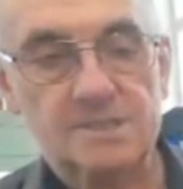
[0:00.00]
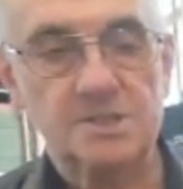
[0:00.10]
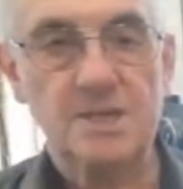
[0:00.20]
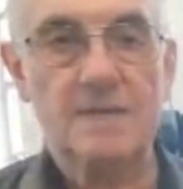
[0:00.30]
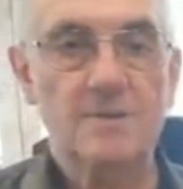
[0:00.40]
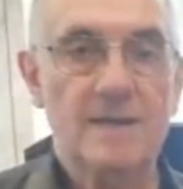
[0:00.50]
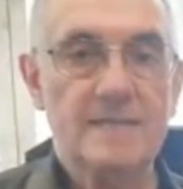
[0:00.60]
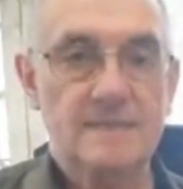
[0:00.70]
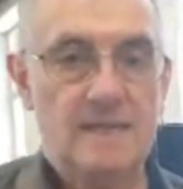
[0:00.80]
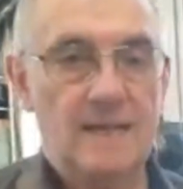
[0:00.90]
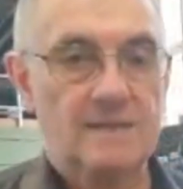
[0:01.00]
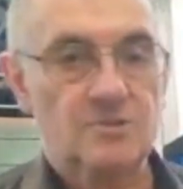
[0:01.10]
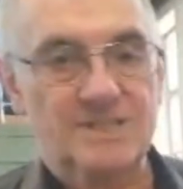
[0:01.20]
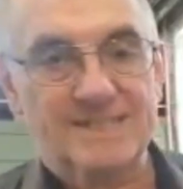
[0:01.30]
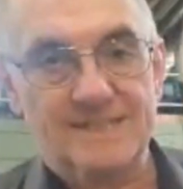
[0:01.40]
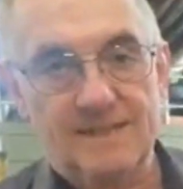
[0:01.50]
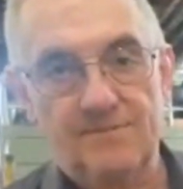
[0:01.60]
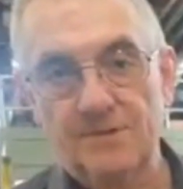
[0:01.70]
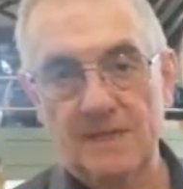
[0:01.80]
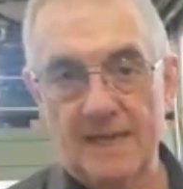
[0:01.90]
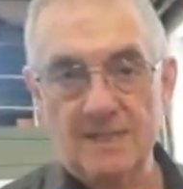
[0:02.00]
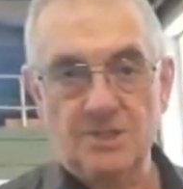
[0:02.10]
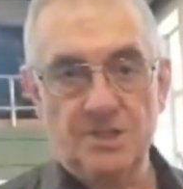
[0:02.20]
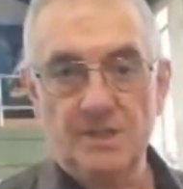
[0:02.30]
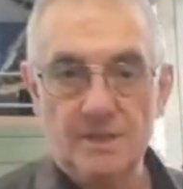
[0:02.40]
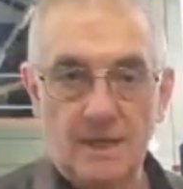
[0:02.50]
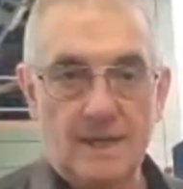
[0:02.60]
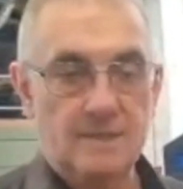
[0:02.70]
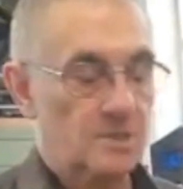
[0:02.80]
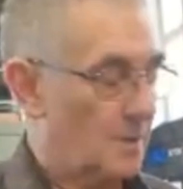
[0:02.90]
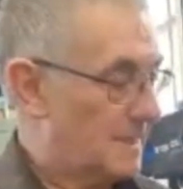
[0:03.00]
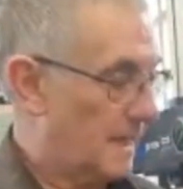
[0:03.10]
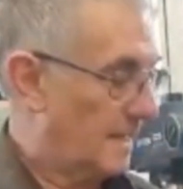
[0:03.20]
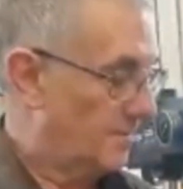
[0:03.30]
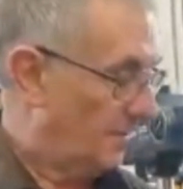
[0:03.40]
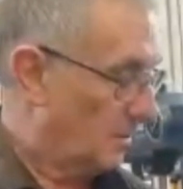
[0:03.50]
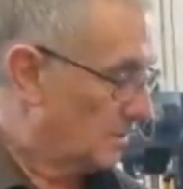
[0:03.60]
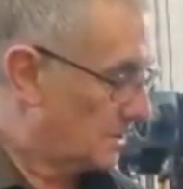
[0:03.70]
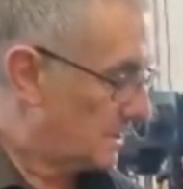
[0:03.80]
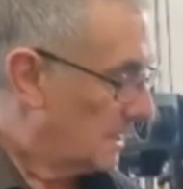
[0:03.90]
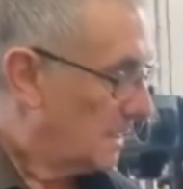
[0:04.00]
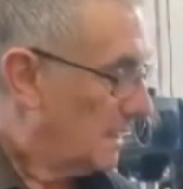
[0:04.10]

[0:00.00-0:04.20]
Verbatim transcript: to generate electricity for the engine at 28 volts